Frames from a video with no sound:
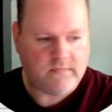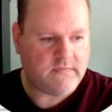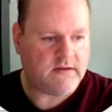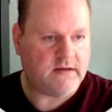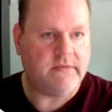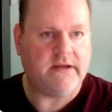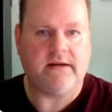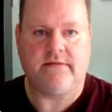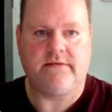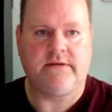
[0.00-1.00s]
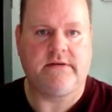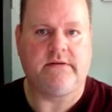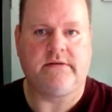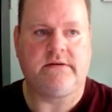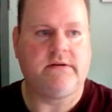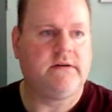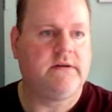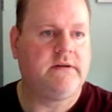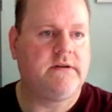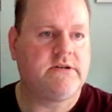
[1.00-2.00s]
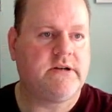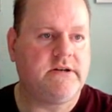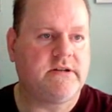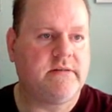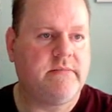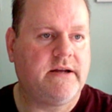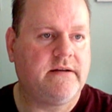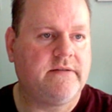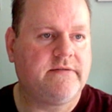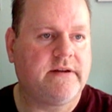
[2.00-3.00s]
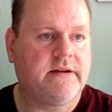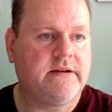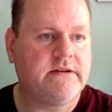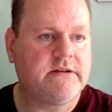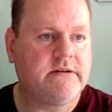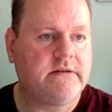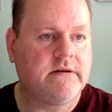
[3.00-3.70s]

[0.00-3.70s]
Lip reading: I may have to change the magnification